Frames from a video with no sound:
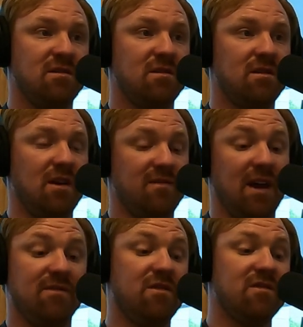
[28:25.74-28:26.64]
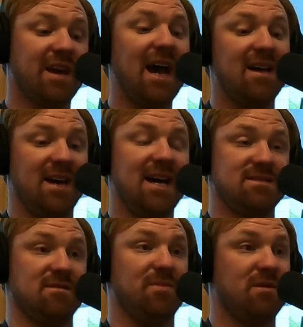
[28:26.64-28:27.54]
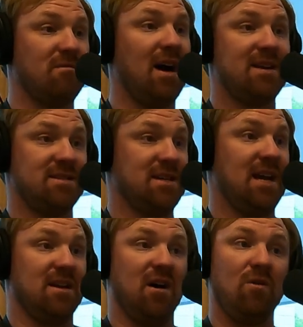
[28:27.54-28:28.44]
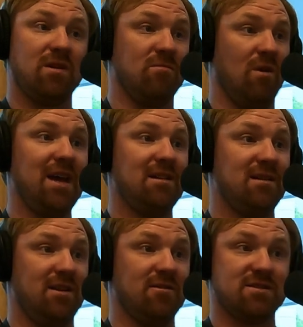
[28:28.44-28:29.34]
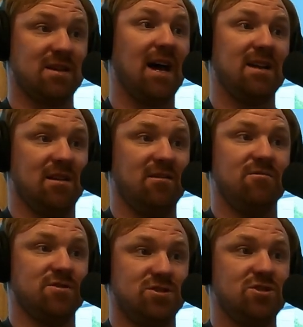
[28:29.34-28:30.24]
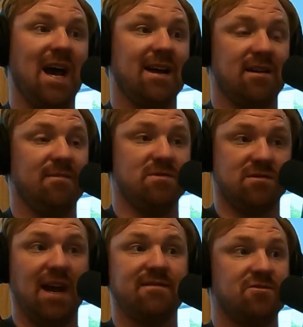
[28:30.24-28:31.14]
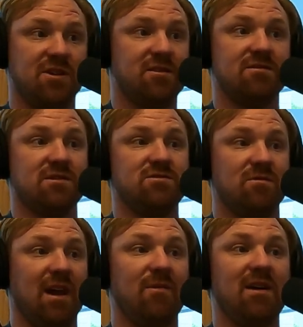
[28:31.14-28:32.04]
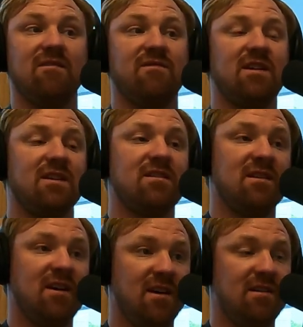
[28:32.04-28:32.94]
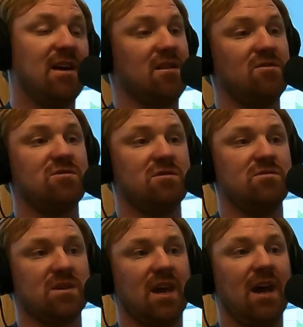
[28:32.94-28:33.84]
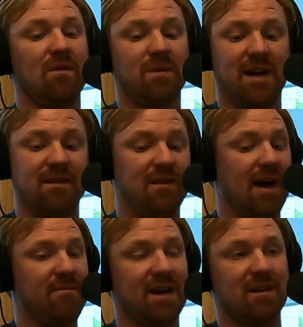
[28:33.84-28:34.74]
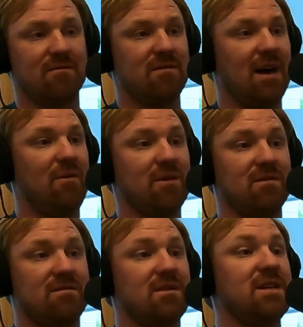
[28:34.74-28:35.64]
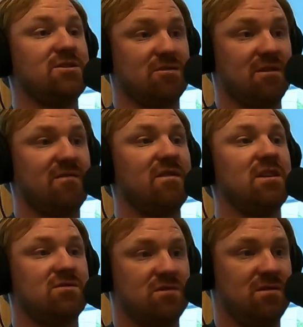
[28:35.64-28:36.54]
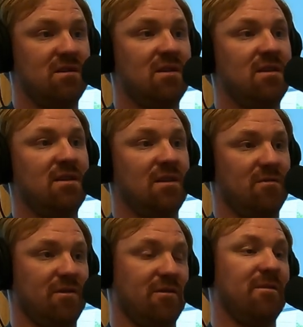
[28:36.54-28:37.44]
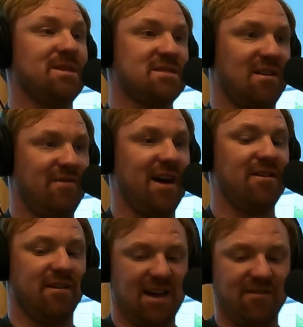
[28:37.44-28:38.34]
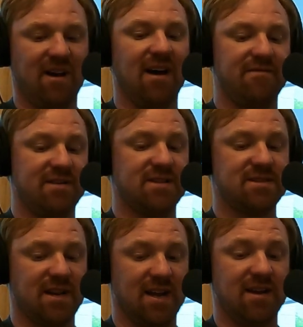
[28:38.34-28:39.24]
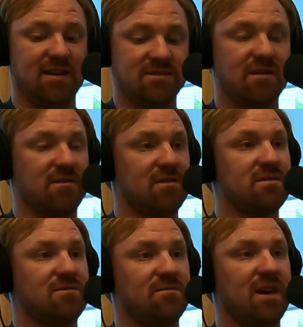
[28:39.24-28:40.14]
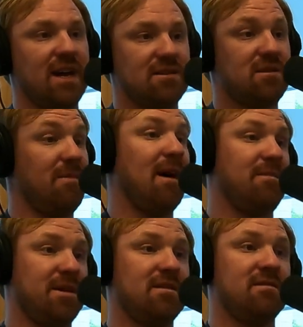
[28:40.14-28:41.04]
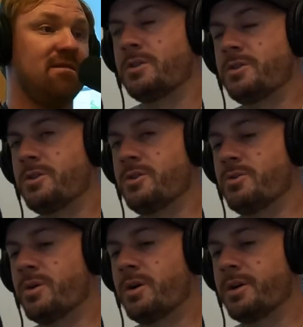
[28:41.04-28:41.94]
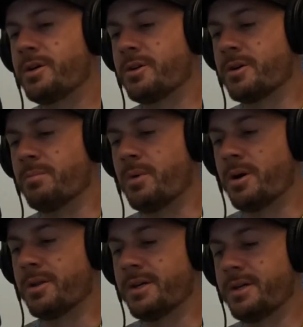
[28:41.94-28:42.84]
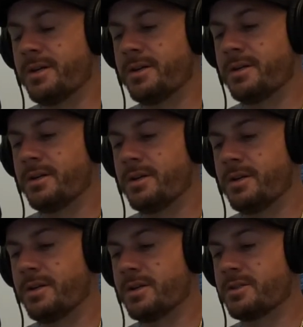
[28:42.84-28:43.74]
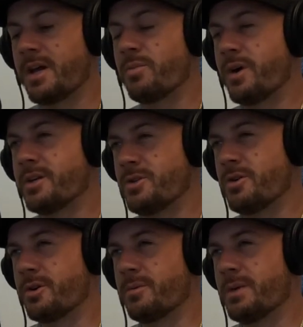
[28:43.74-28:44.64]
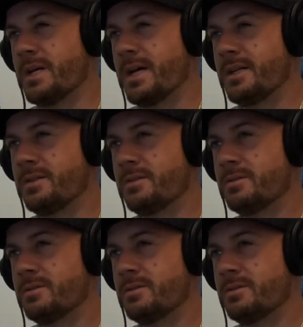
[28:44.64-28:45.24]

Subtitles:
If you're the guy that has to put a rod in his hand and hold it and wait, and you're excited and you're just jacked up and got the jitters because you can't wait to feel it, like, you should use a kale. But I want to leisurely fish. I want to throw my stuff out there and have confidence, and a circle hook's going to catch, in my opinion. Do you hook your mullet the same way as you hook your menhaden?